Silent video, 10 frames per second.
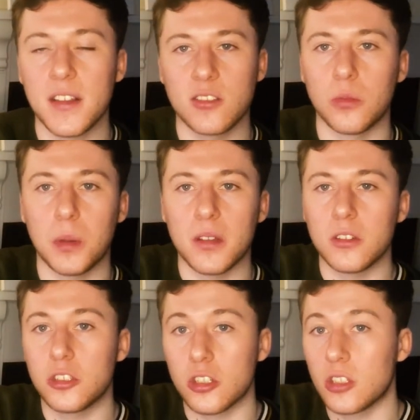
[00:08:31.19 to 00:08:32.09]
It's not been
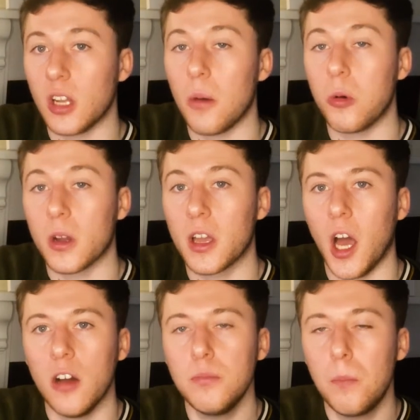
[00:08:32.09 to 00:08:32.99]
just an upward
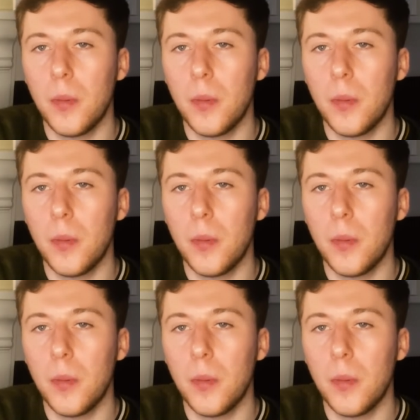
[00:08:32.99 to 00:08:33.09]
curve,